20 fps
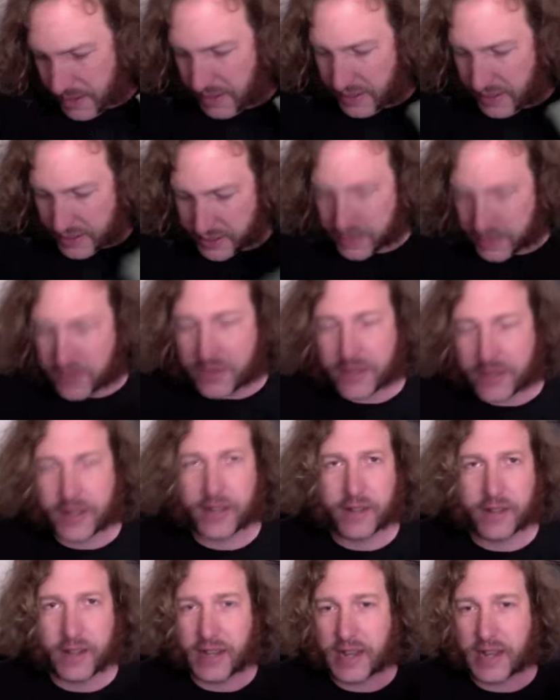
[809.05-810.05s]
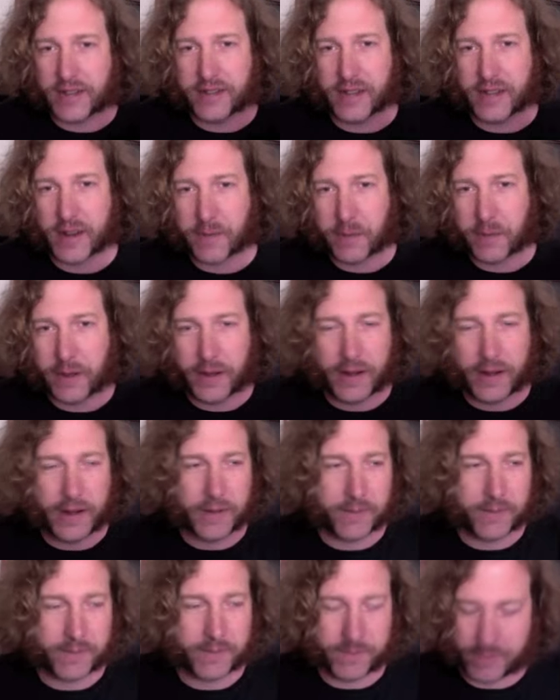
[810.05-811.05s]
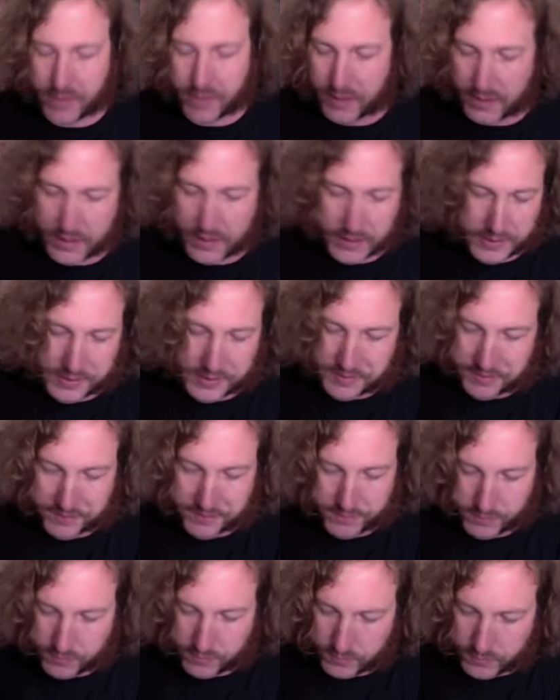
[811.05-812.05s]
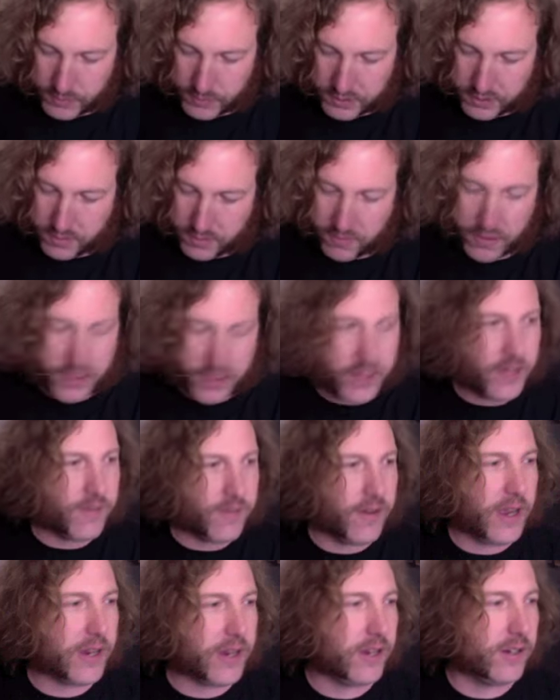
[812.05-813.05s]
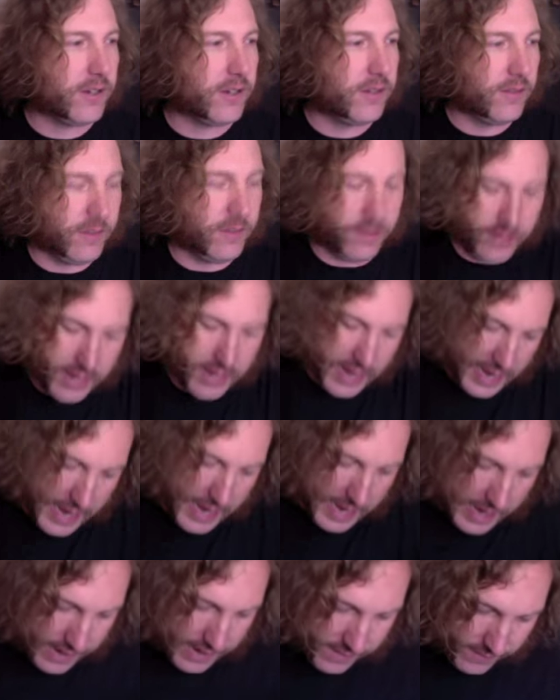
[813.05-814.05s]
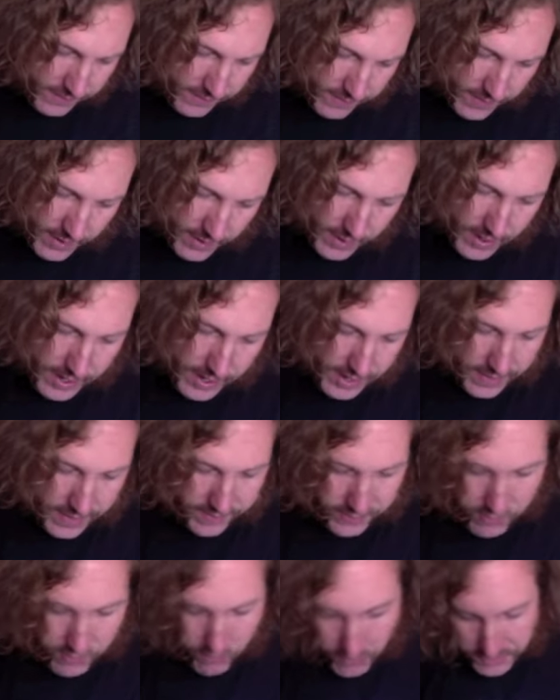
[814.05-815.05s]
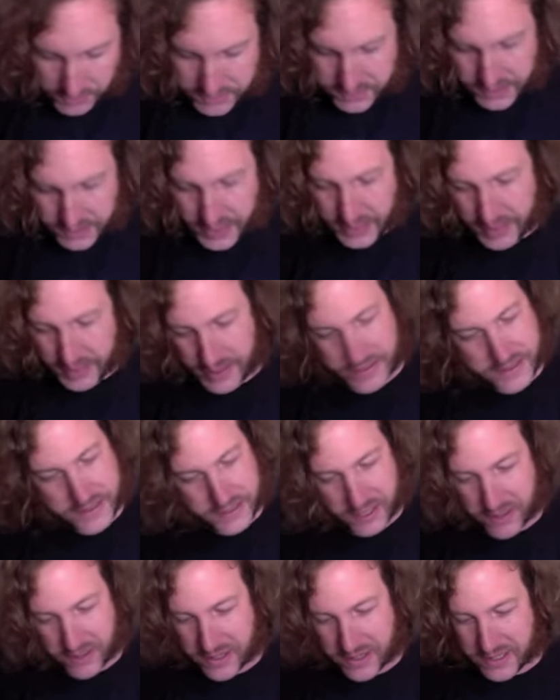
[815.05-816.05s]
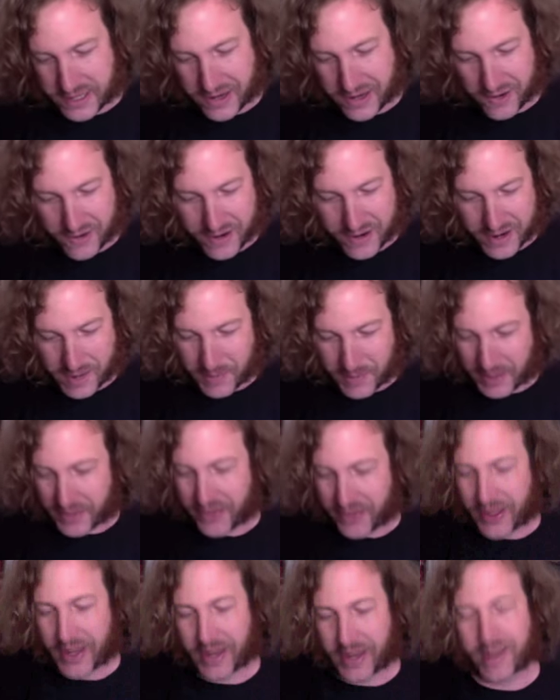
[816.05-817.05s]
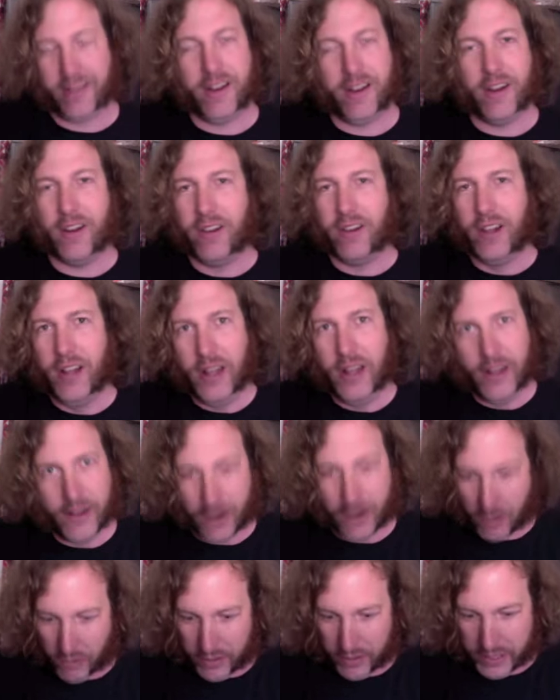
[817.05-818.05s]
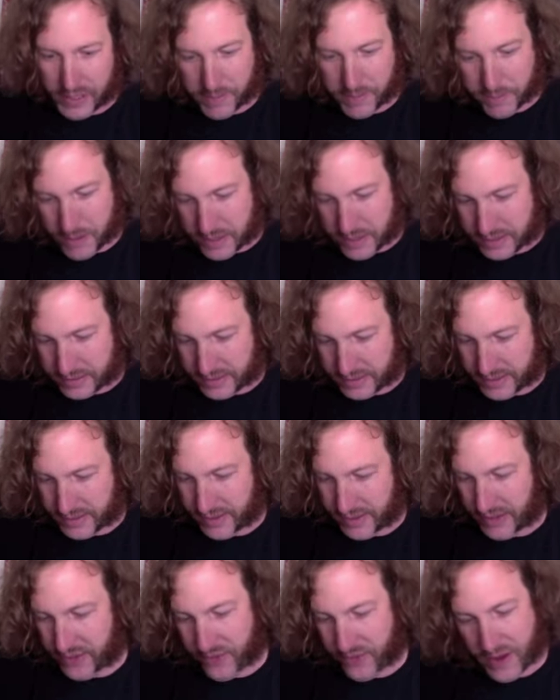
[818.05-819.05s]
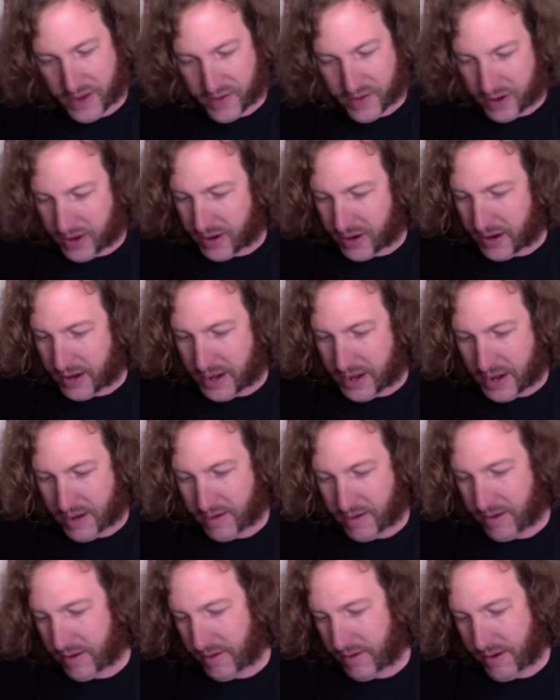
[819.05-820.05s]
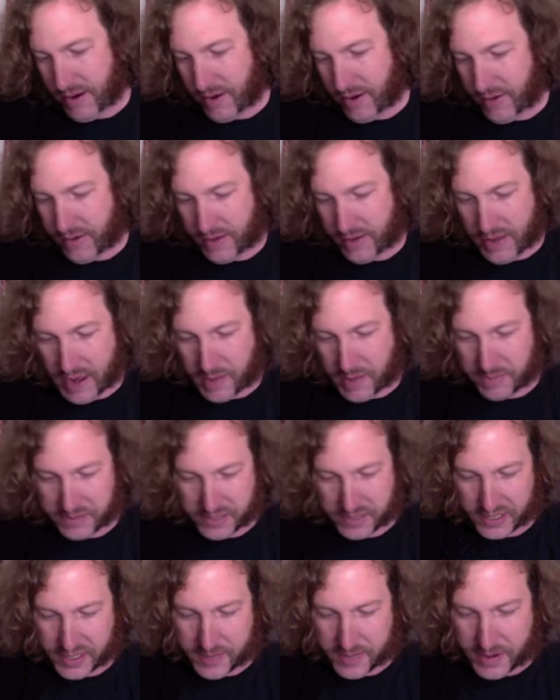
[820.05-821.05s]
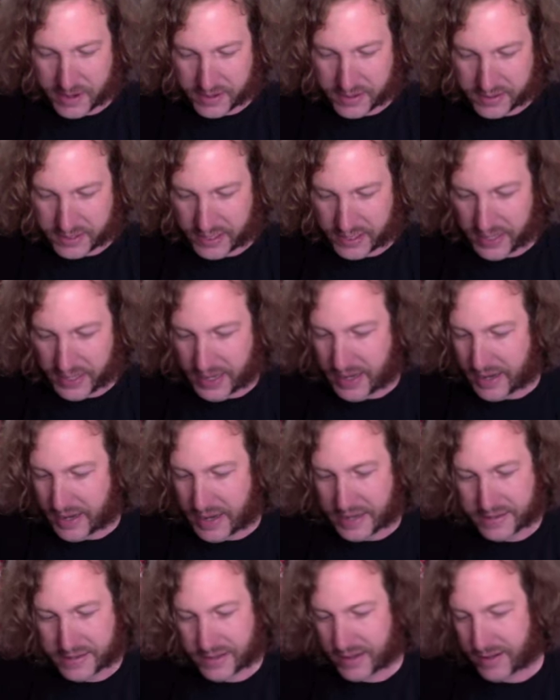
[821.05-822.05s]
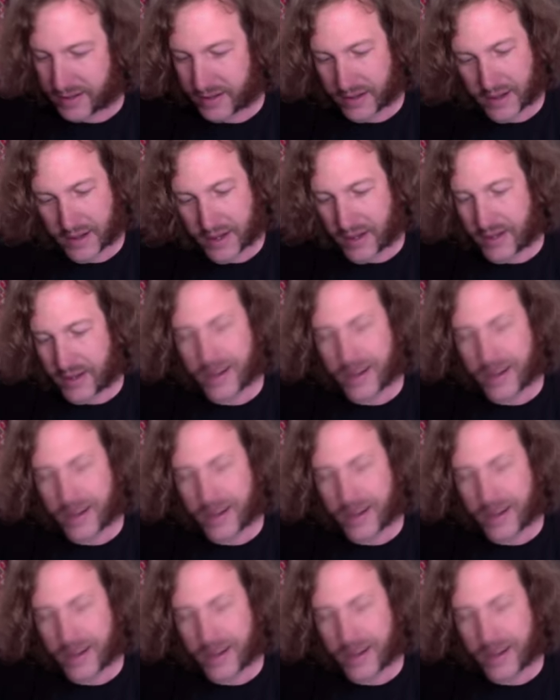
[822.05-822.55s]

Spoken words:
It's mainly acoustic, like I said, but just a really good record to have. And of course, like as soon as I ordered it, I'm like thinking, they're only gonna press these 500, and the album's gonna come out on CD, and that's it.